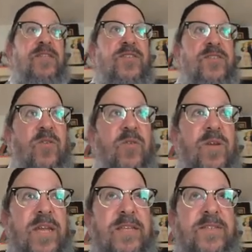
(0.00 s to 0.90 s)

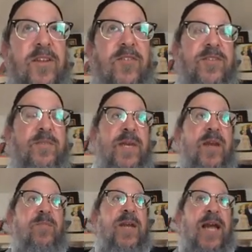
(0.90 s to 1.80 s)
So it started to
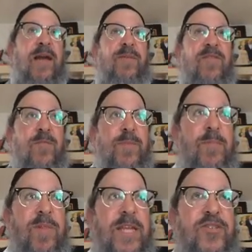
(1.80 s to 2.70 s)
become common for
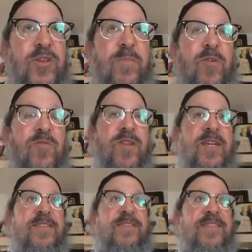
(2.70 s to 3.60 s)
people like Shimon
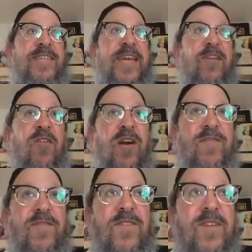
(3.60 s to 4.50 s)
to take
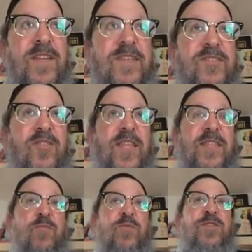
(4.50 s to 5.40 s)
off so
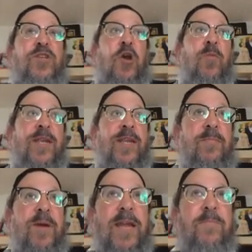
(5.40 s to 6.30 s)
that there was nobody to
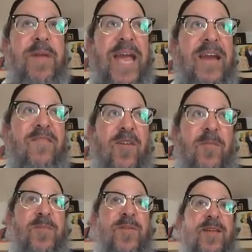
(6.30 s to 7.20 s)
buy back
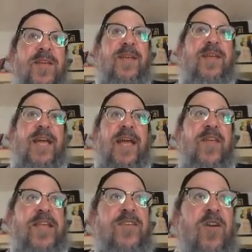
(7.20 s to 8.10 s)
from. And
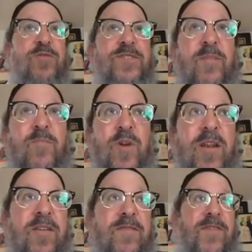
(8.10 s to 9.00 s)
they'd go
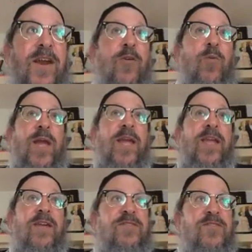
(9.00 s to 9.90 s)
somewhere far
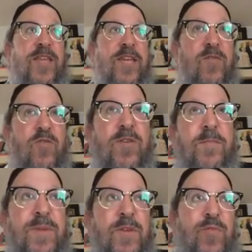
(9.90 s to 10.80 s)
away so they
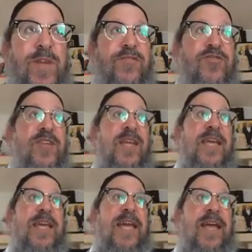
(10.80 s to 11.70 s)
couldn't be reached
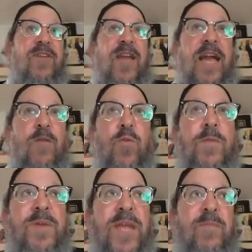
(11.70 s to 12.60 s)
and the guy
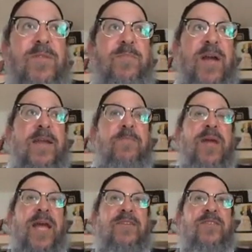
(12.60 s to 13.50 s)
wouldn't be able to buy it
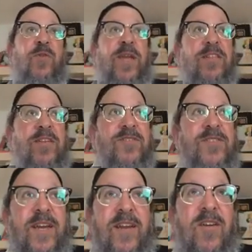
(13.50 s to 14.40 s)
back. So
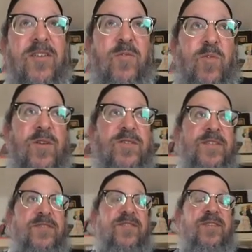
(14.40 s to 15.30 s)
Hillel's takana was
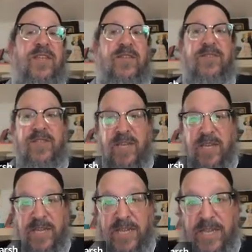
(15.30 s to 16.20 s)
his his
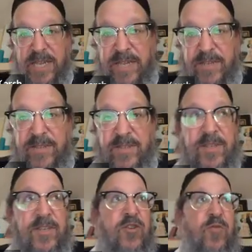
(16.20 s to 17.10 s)
his
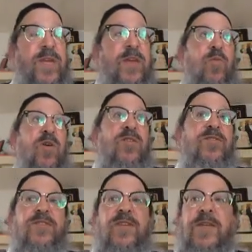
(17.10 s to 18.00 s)
decree
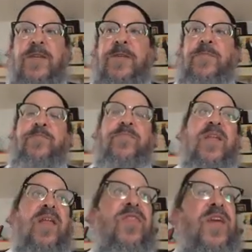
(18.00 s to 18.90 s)
was
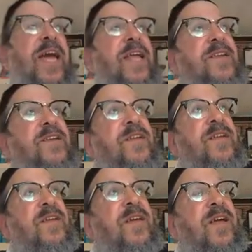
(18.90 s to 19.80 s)
that
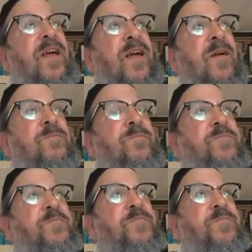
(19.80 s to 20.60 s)
um,